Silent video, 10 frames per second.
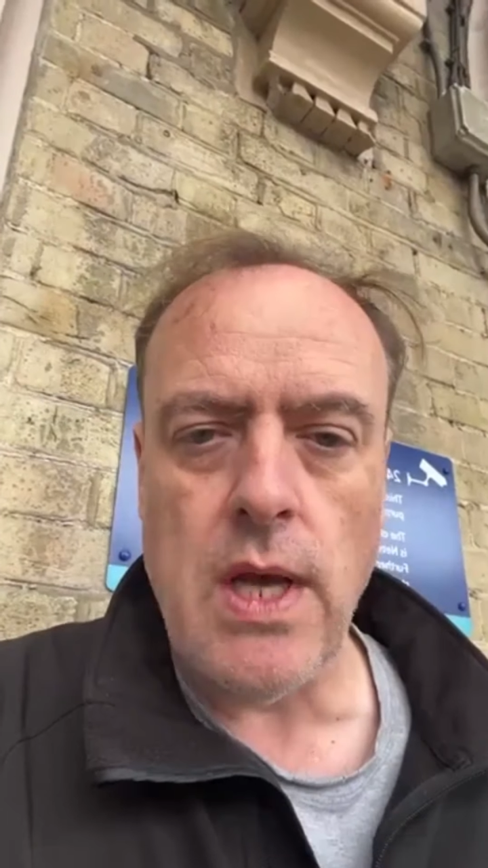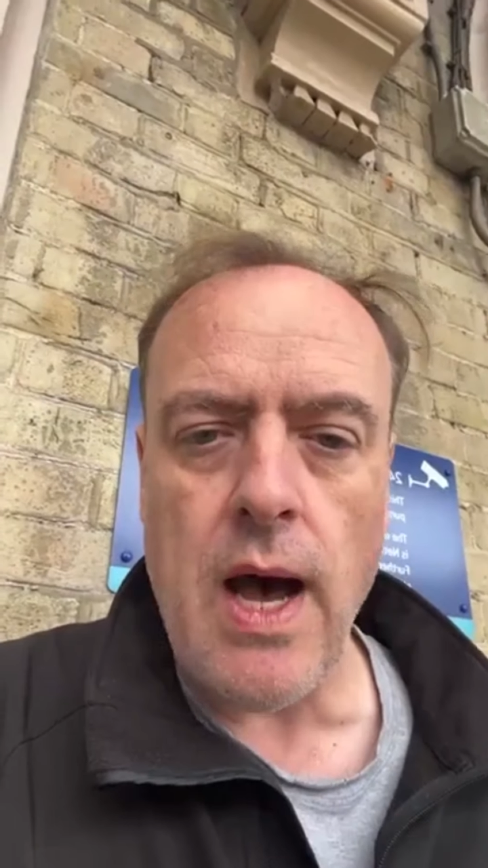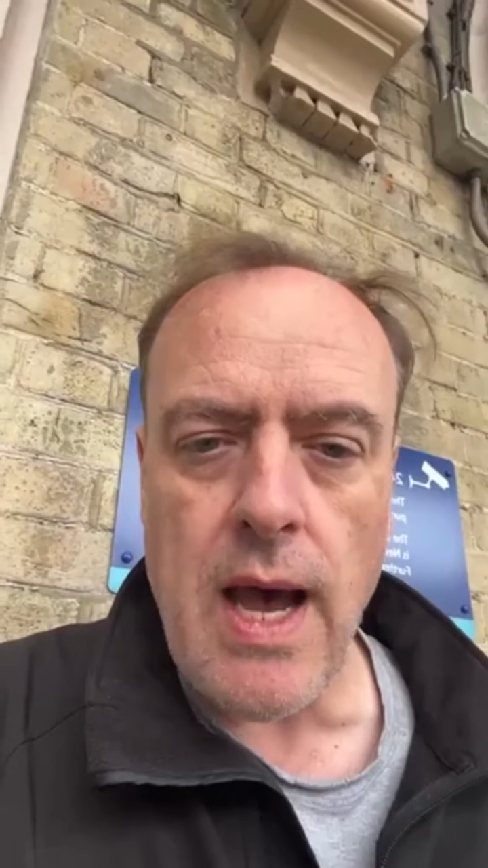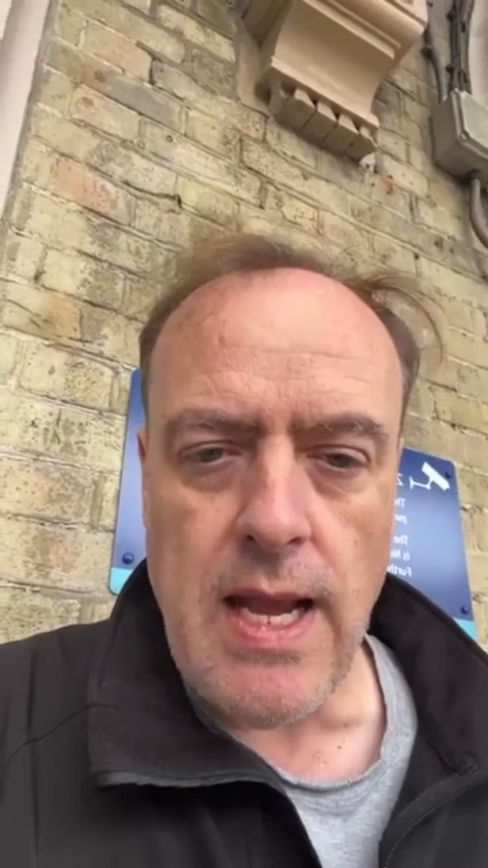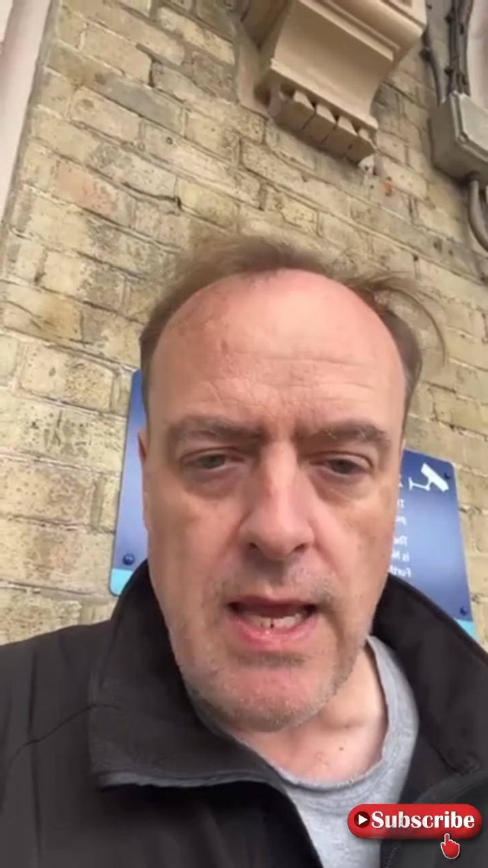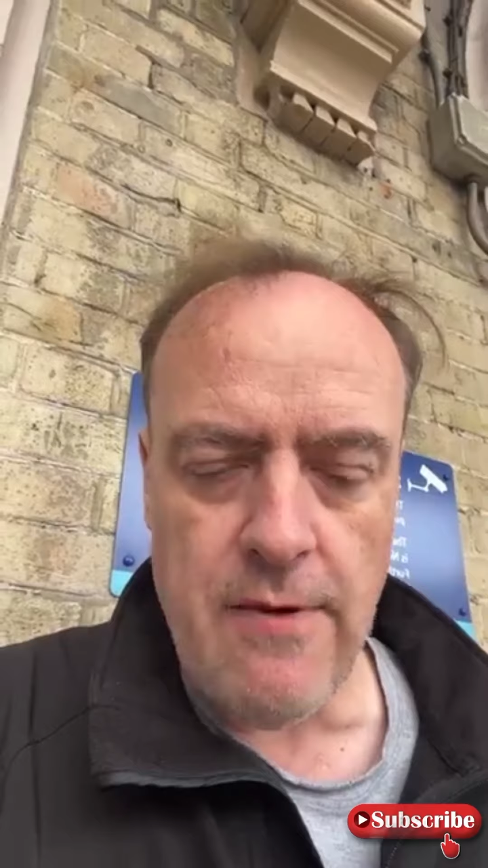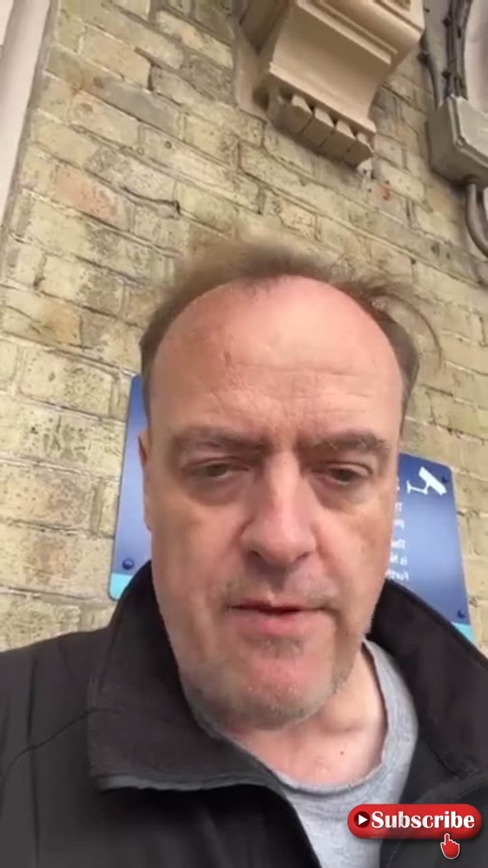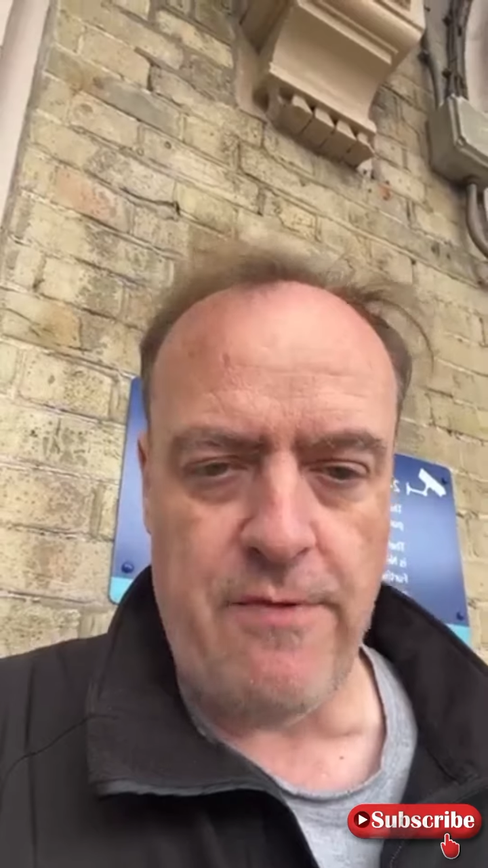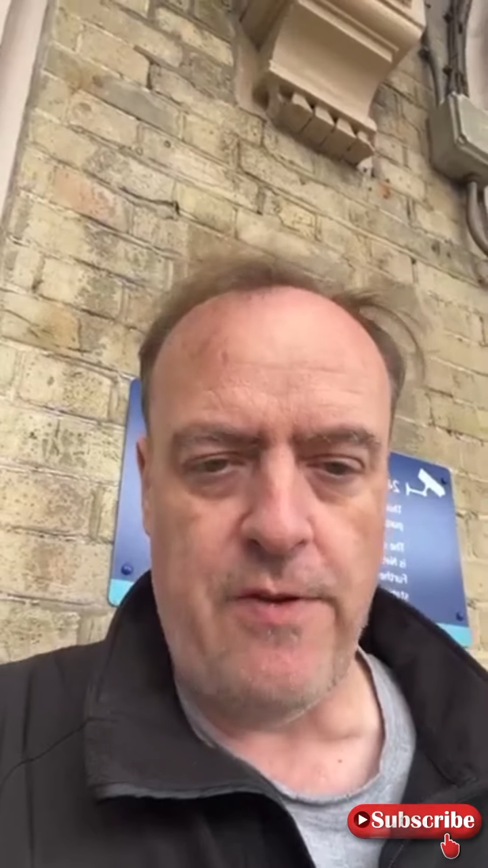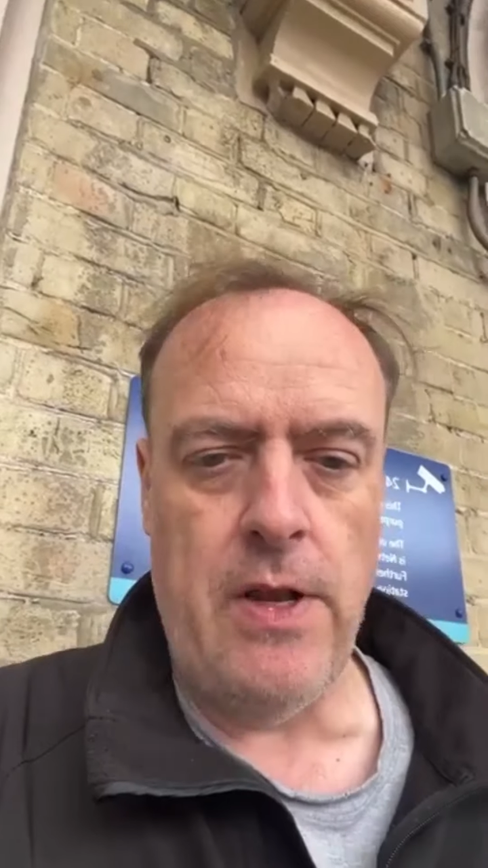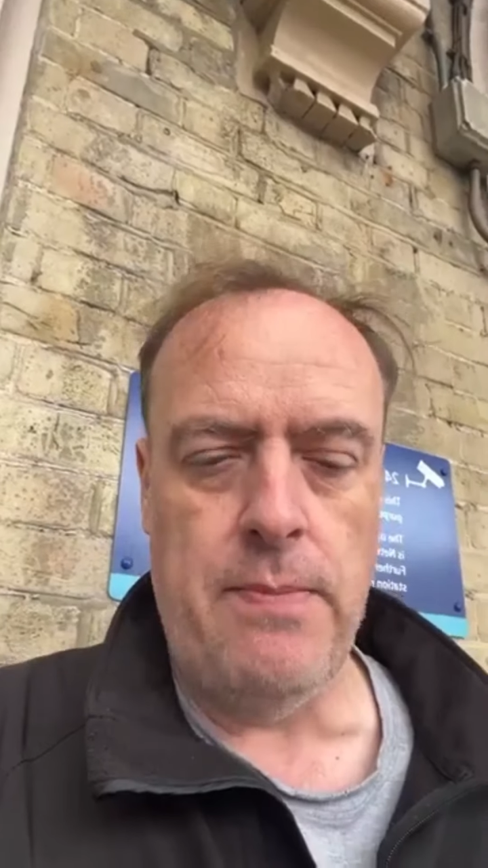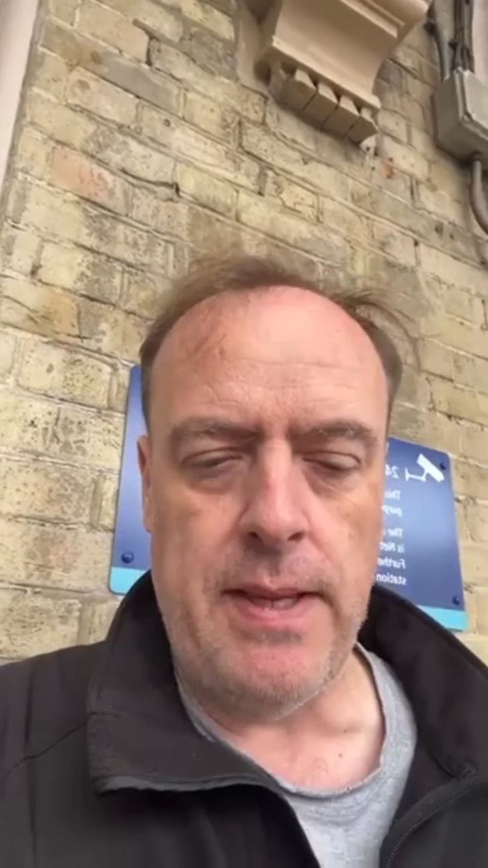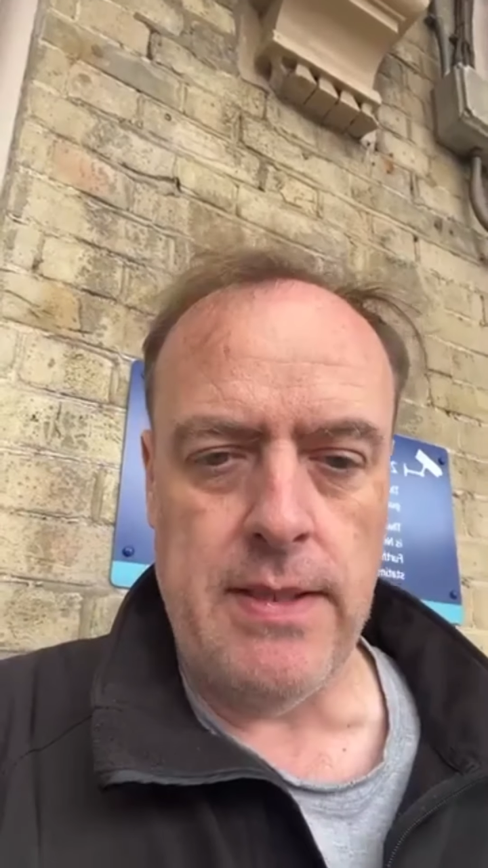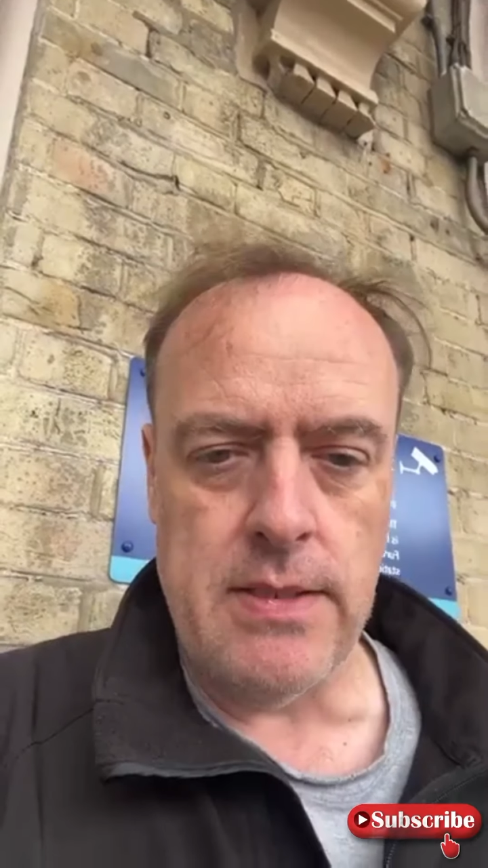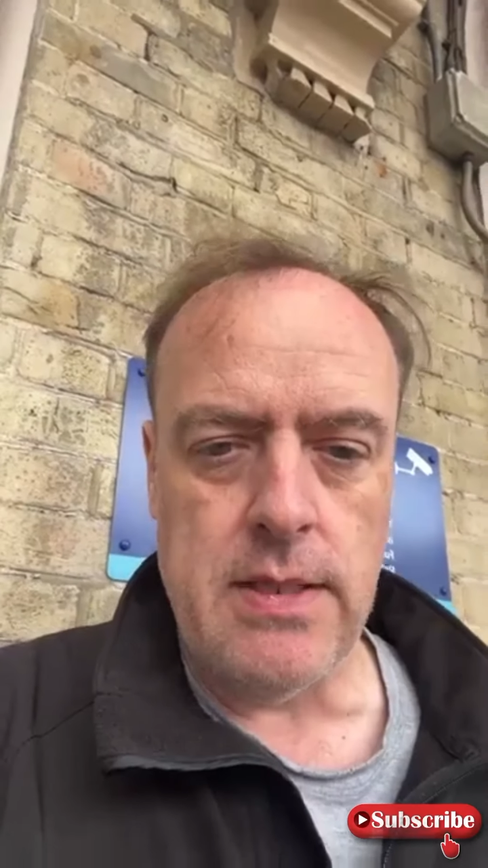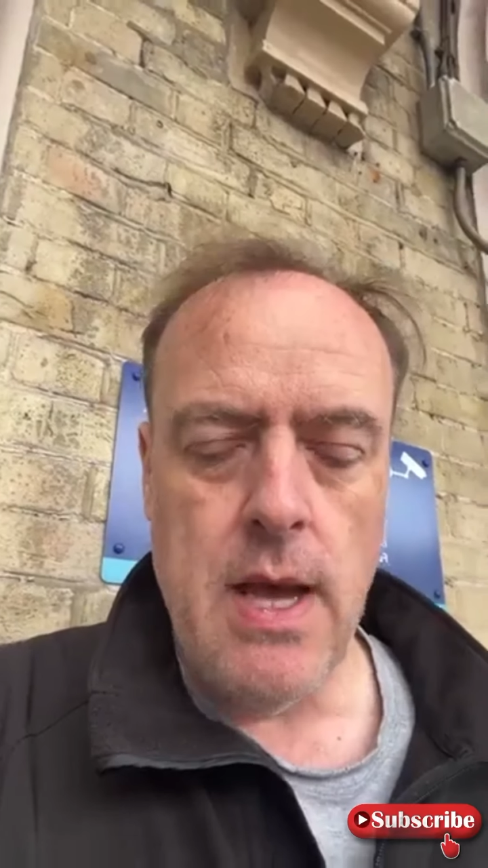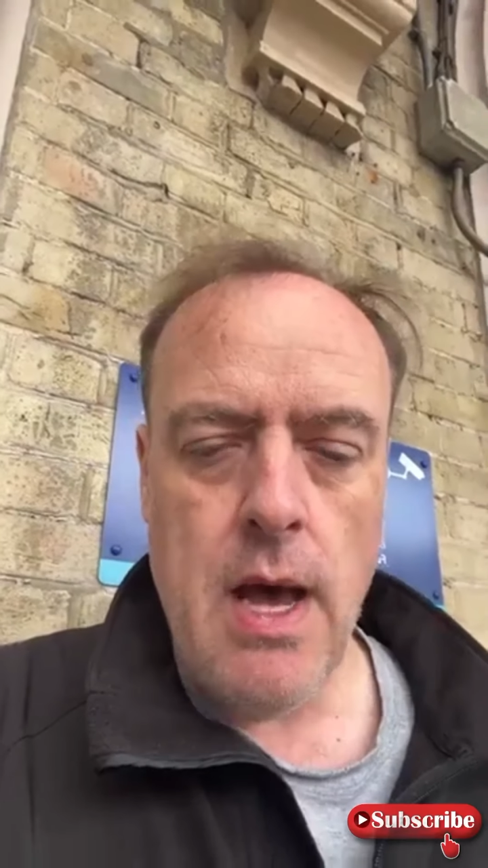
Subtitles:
highly of the Philippines.